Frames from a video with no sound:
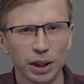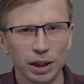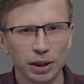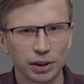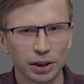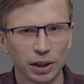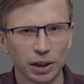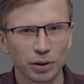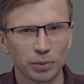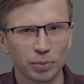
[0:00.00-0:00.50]

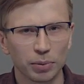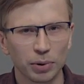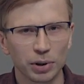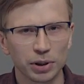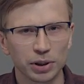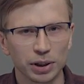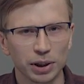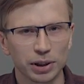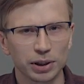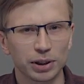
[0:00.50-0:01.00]
serial
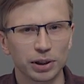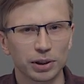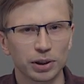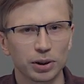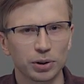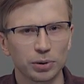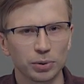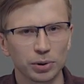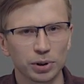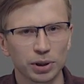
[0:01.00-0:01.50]
ports are still
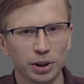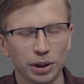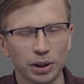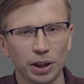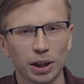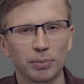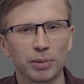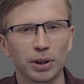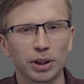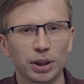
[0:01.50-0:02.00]
used in
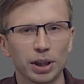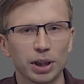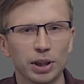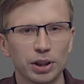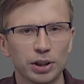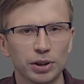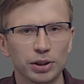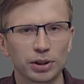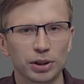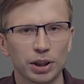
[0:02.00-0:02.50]

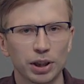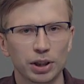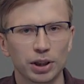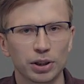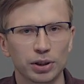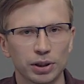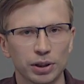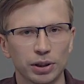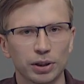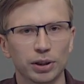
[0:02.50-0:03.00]
applications such
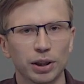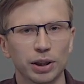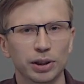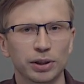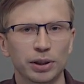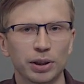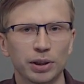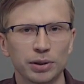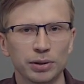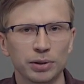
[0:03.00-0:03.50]
as
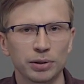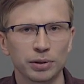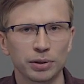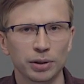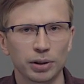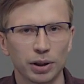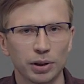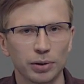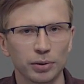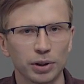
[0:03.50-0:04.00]
industrial
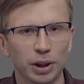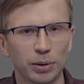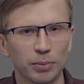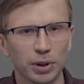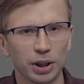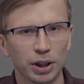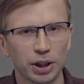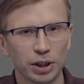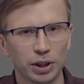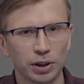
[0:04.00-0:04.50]

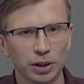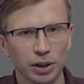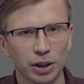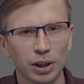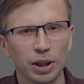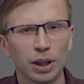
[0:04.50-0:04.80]
automation